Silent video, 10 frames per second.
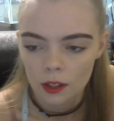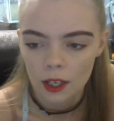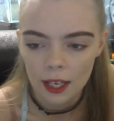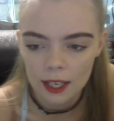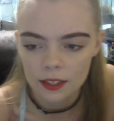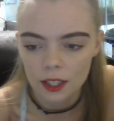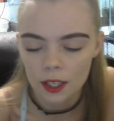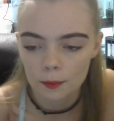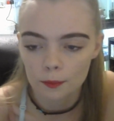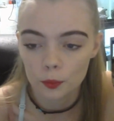And
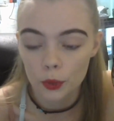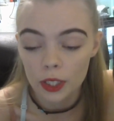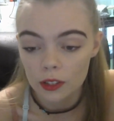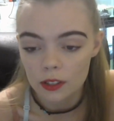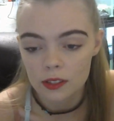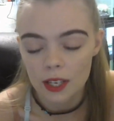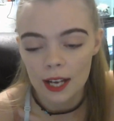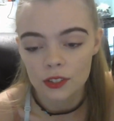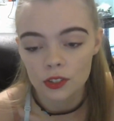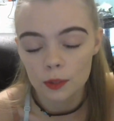breeders,
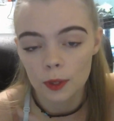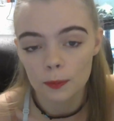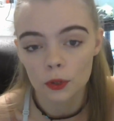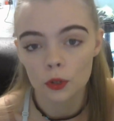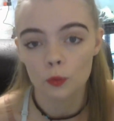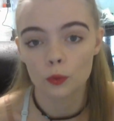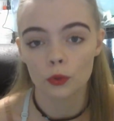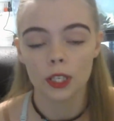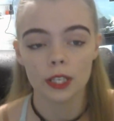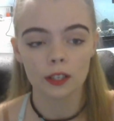actually people who
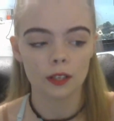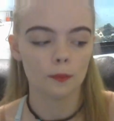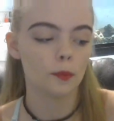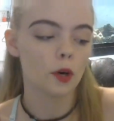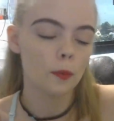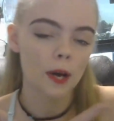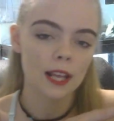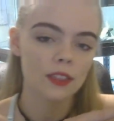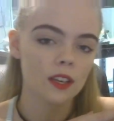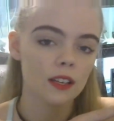breed ball
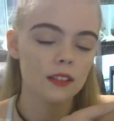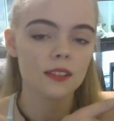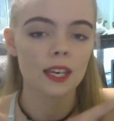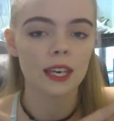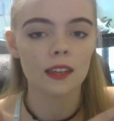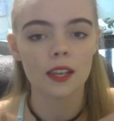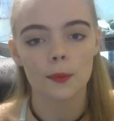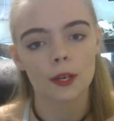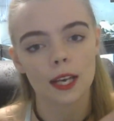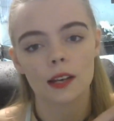pythons and
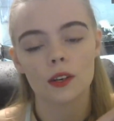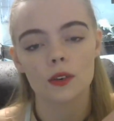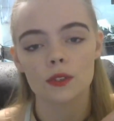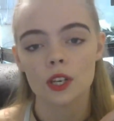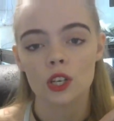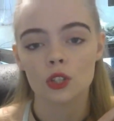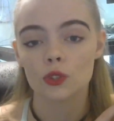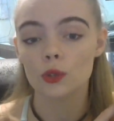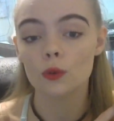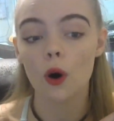leopard geckos,
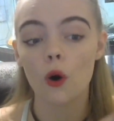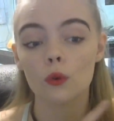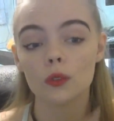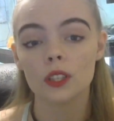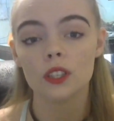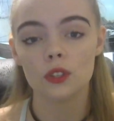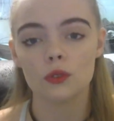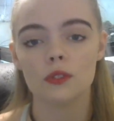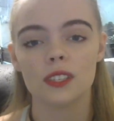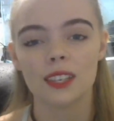do only
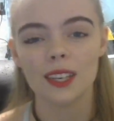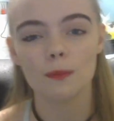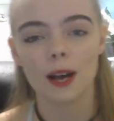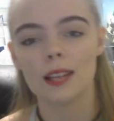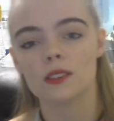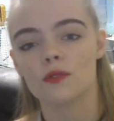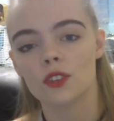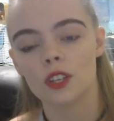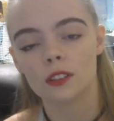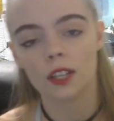use heat mats
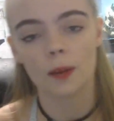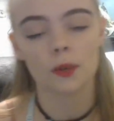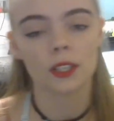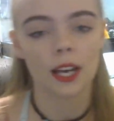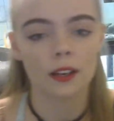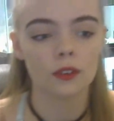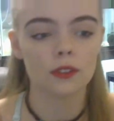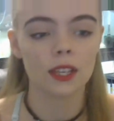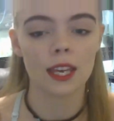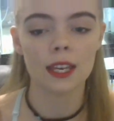for their leopard
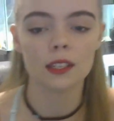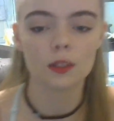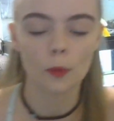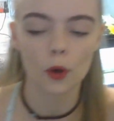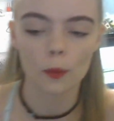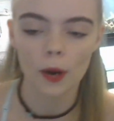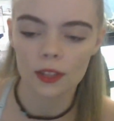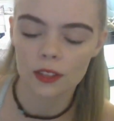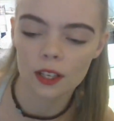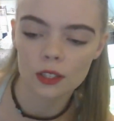geckos and ball
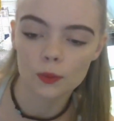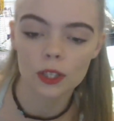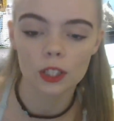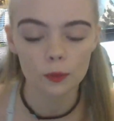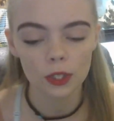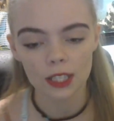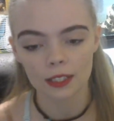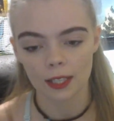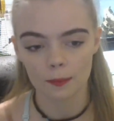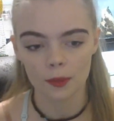pythons when they're
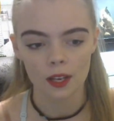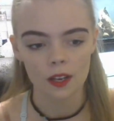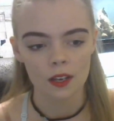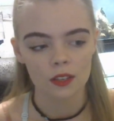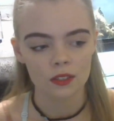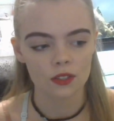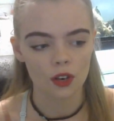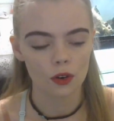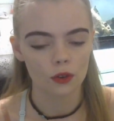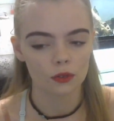breeding them.
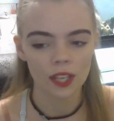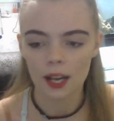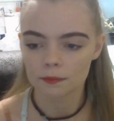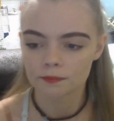So yeah,